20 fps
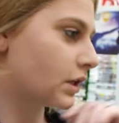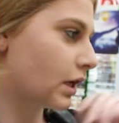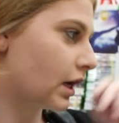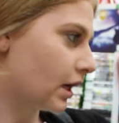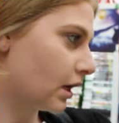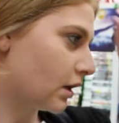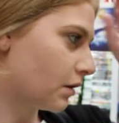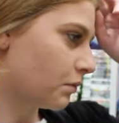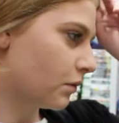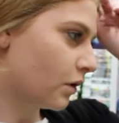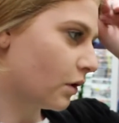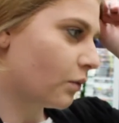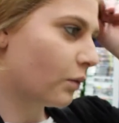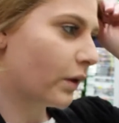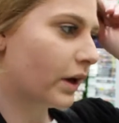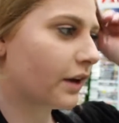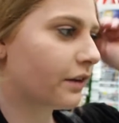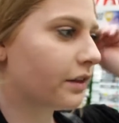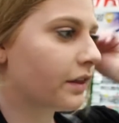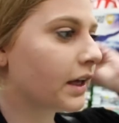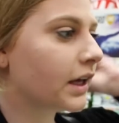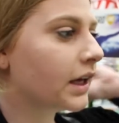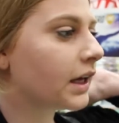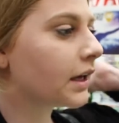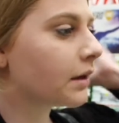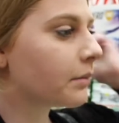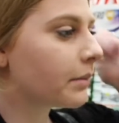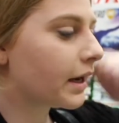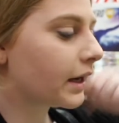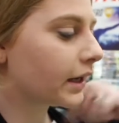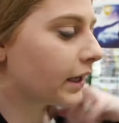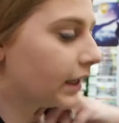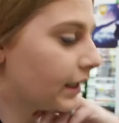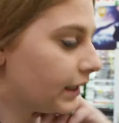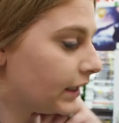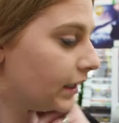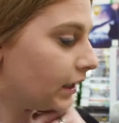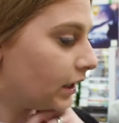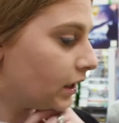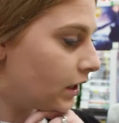Um, we're thinking about getting an